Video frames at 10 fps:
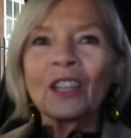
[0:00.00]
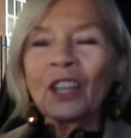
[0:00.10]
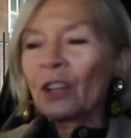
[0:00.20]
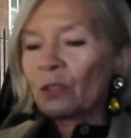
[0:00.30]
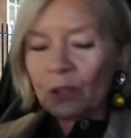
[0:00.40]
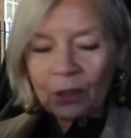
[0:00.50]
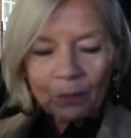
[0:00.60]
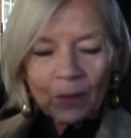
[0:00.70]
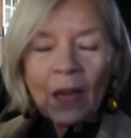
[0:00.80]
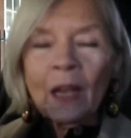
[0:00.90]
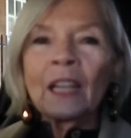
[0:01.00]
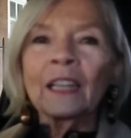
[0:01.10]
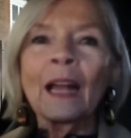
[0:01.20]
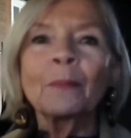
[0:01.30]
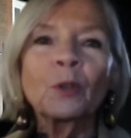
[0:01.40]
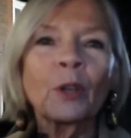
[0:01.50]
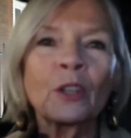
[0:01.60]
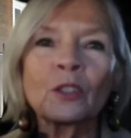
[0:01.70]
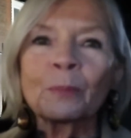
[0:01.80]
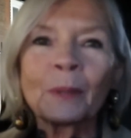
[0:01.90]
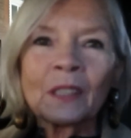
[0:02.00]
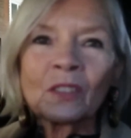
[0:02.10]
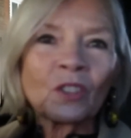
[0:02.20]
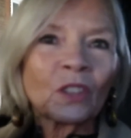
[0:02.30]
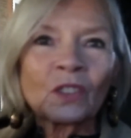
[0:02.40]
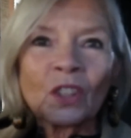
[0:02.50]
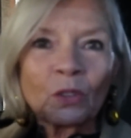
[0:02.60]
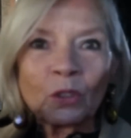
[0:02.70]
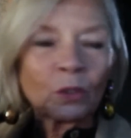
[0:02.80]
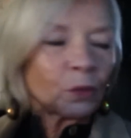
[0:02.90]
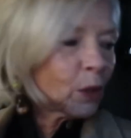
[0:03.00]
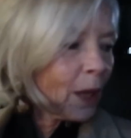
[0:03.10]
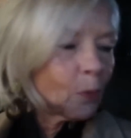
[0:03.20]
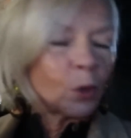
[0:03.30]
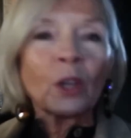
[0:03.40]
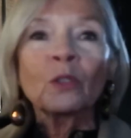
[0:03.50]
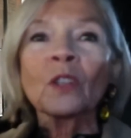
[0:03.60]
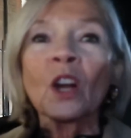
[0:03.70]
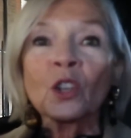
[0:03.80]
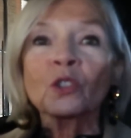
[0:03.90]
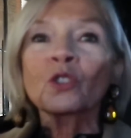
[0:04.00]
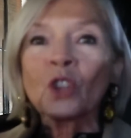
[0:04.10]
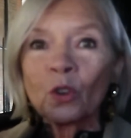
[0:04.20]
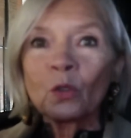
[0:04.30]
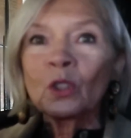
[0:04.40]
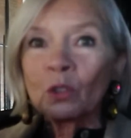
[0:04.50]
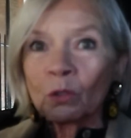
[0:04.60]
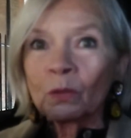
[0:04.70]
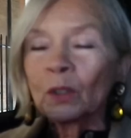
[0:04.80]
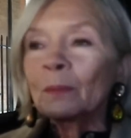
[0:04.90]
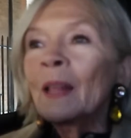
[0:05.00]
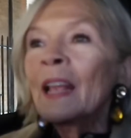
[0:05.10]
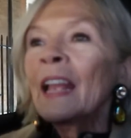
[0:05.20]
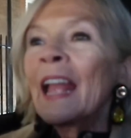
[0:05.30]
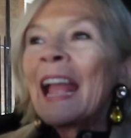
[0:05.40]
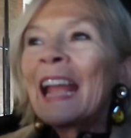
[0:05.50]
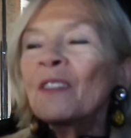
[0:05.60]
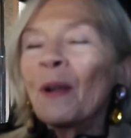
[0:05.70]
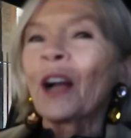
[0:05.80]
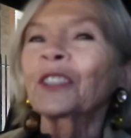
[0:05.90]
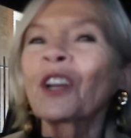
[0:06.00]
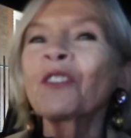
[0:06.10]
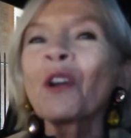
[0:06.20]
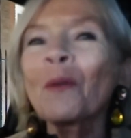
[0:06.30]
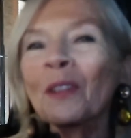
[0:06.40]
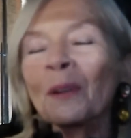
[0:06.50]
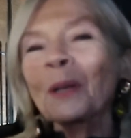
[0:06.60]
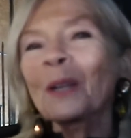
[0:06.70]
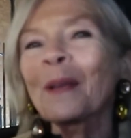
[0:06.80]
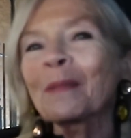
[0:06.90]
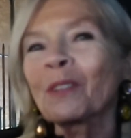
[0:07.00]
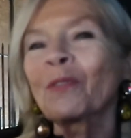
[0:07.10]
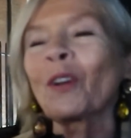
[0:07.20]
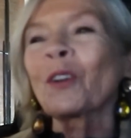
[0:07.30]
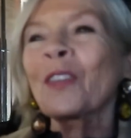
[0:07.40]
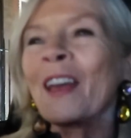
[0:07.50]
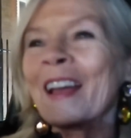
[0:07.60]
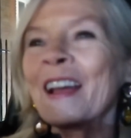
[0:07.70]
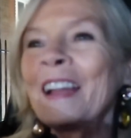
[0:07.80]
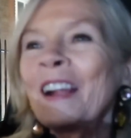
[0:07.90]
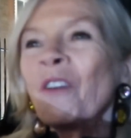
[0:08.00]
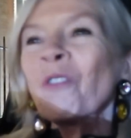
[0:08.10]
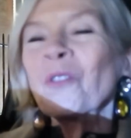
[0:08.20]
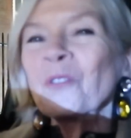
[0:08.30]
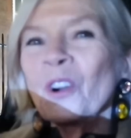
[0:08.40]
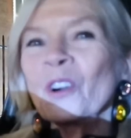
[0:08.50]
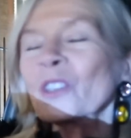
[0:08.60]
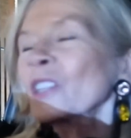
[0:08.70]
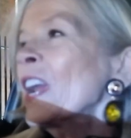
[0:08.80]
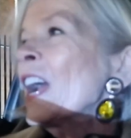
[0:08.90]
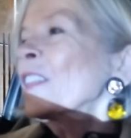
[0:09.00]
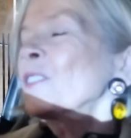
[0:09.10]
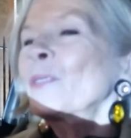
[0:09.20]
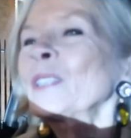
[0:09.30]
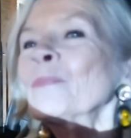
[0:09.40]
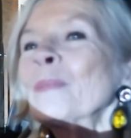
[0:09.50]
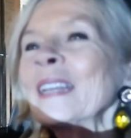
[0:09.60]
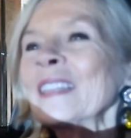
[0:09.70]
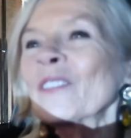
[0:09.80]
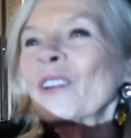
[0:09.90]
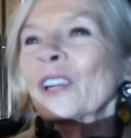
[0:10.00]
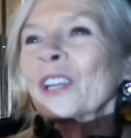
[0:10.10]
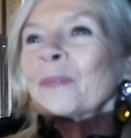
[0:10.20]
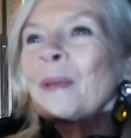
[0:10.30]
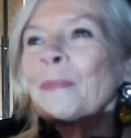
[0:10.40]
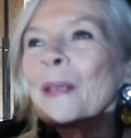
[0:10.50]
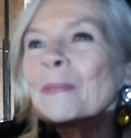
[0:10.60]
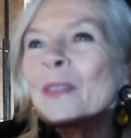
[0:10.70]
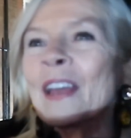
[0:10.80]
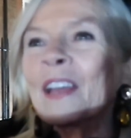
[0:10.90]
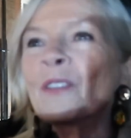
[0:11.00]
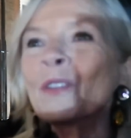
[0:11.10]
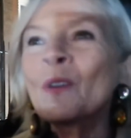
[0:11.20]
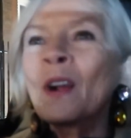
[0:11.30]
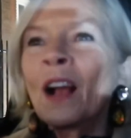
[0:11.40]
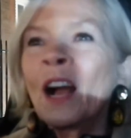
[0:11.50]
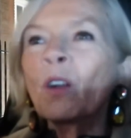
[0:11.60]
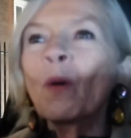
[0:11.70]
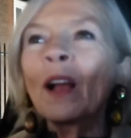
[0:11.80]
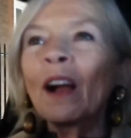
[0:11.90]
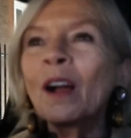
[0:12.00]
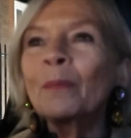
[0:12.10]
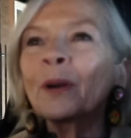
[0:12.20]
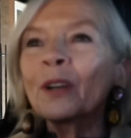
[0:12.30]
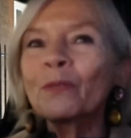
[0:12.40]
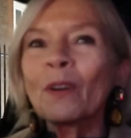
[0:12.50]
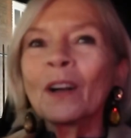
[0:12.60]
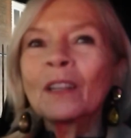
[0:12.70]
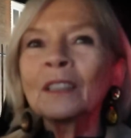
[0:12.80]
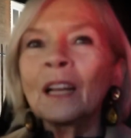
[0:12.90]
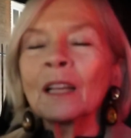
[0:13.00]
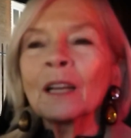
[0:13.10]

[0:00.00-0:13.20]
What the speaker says: coat, camel coat, but it's just so useful. Camel coats are so useful. Anyway, I don't know whether I'm going to be able to vlog there or not. The reason being, there are going to be people there who are quite high profile.